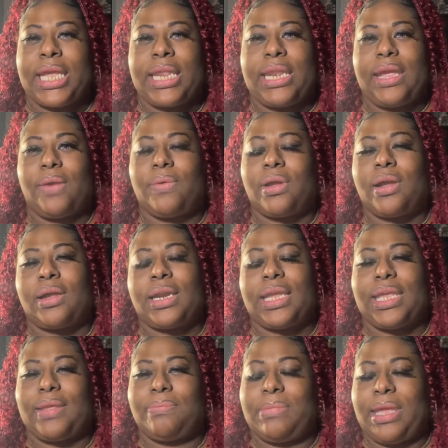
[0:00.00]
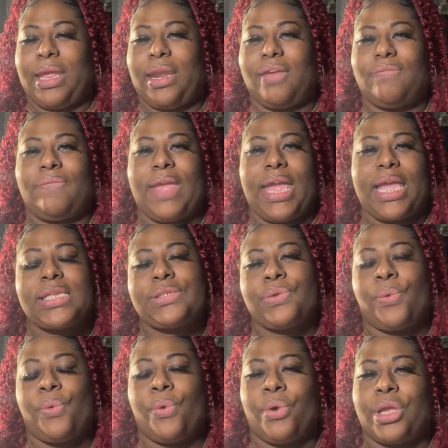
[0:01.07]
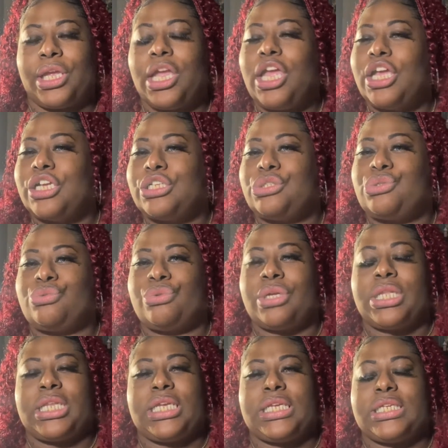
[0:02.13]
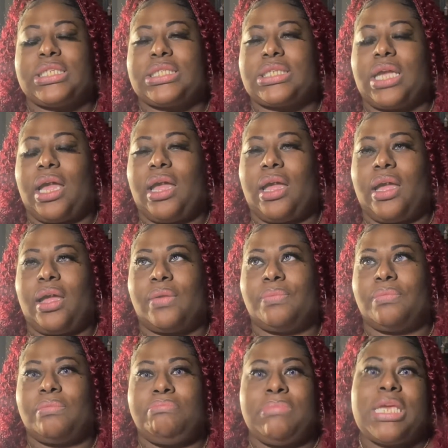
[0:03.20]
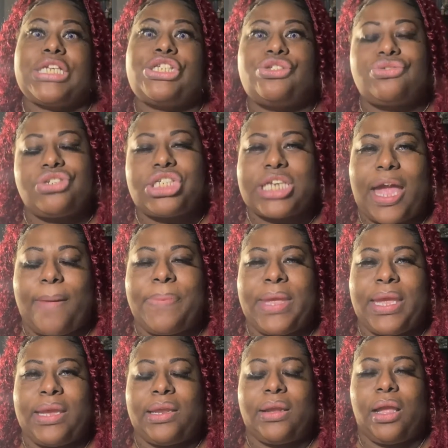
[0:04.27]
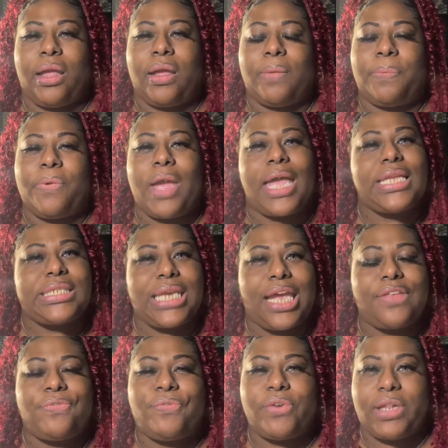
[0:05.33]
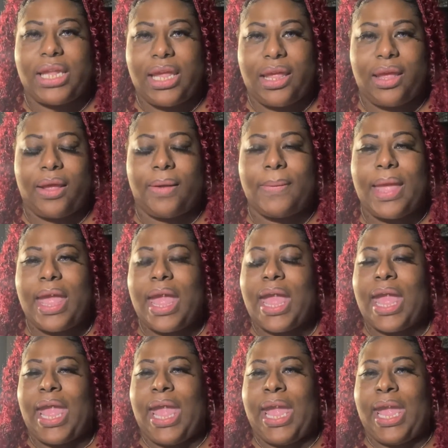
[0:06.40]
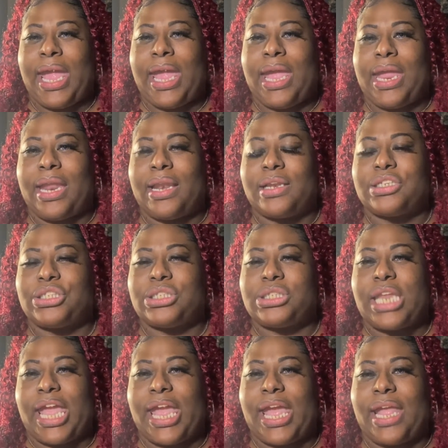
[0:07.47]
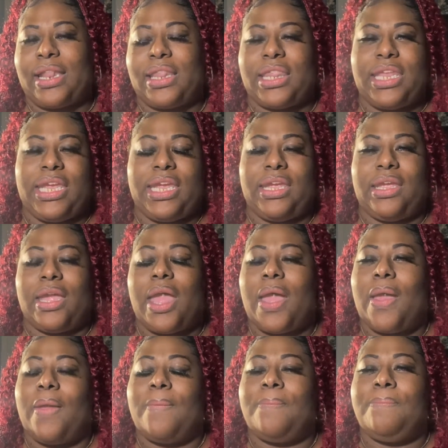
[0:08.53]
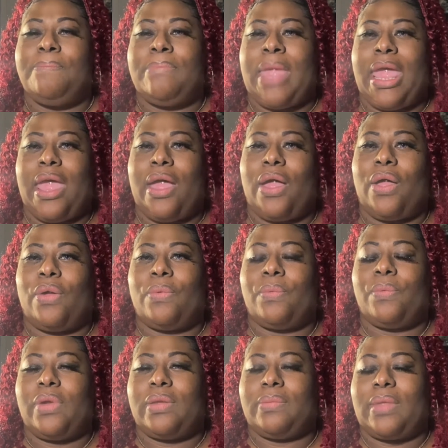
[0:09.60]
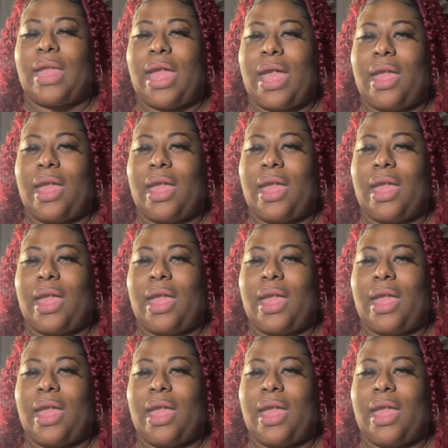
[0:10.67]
and they were gonna give me an advance on doing these mystery shopping projects for them, and that the mail would